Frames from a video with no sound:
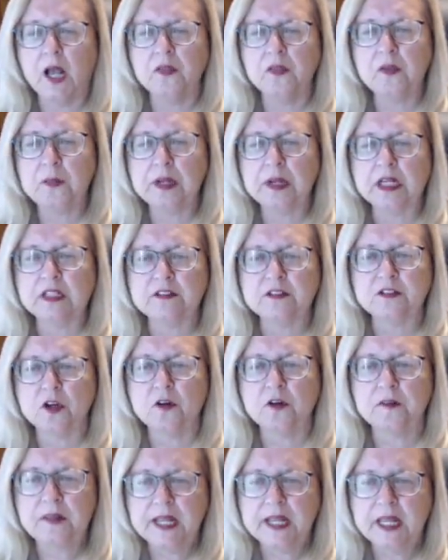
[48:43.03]
the big
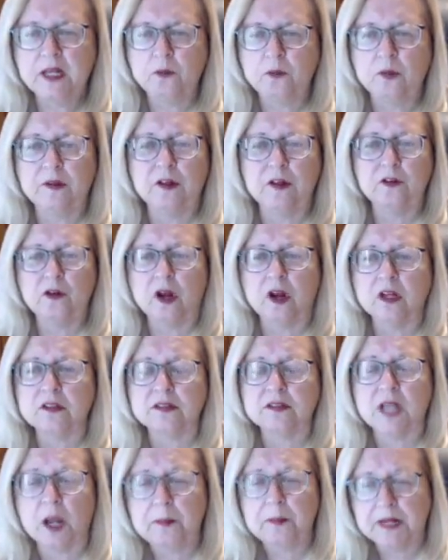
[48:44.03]
concern then were the drugs
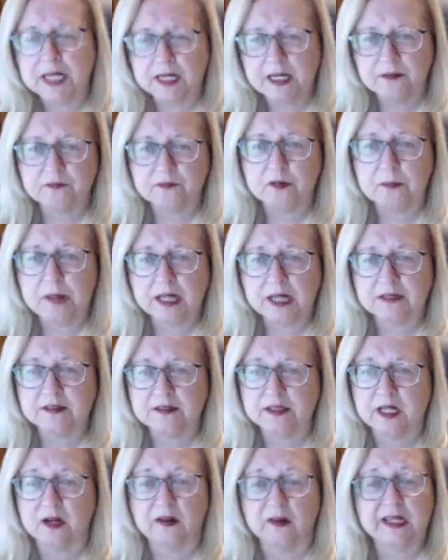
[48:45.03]
coming in from Mexico.